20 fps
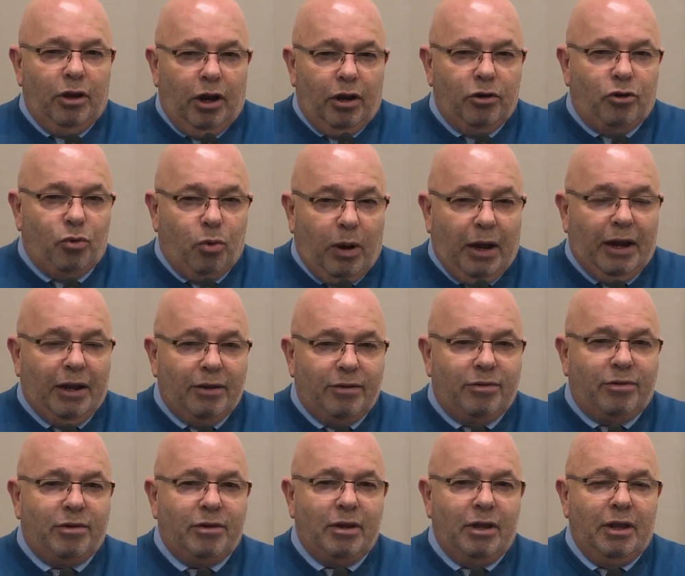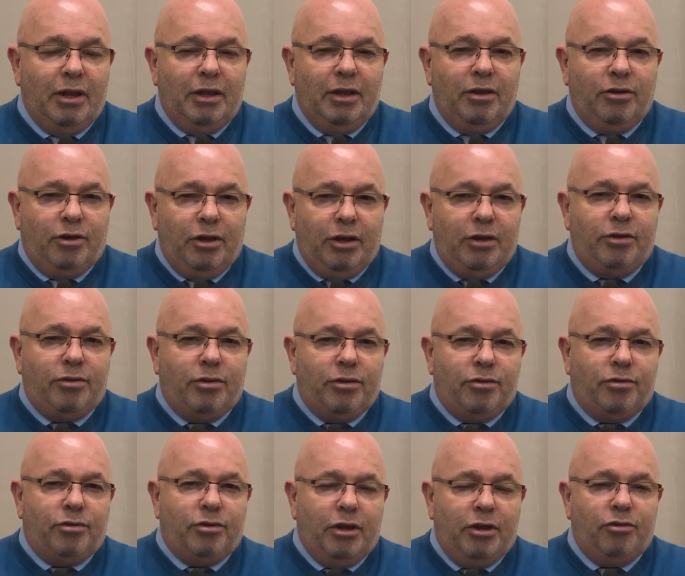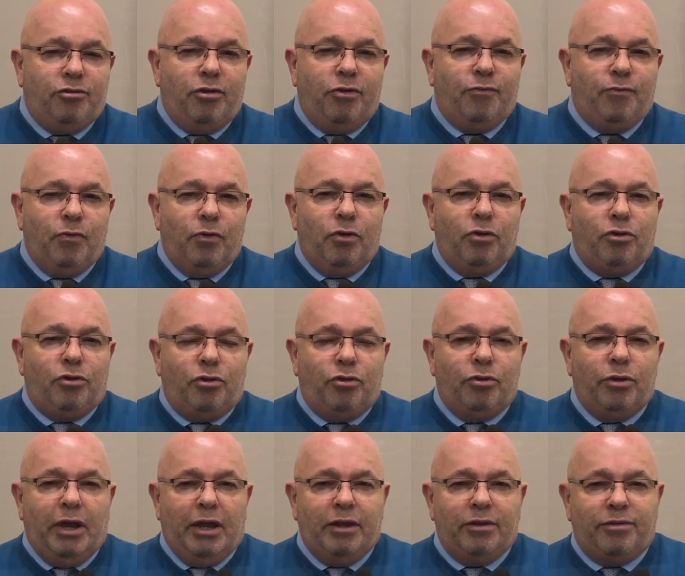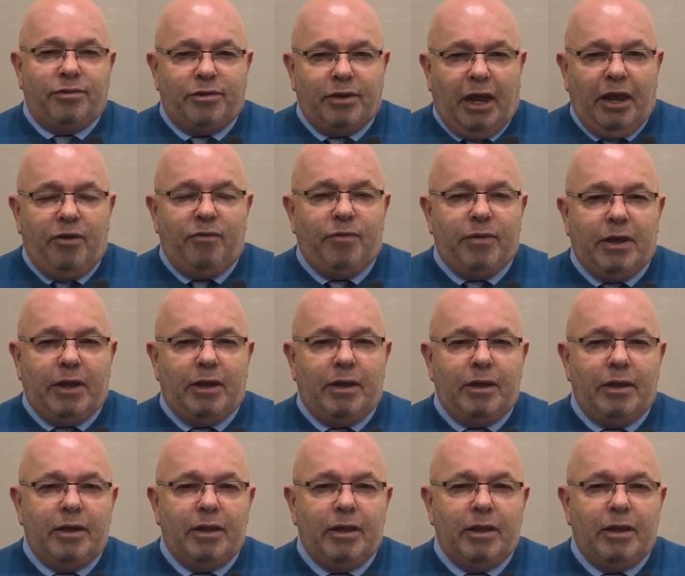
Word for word: Twice, Jesus is referred to as Savior,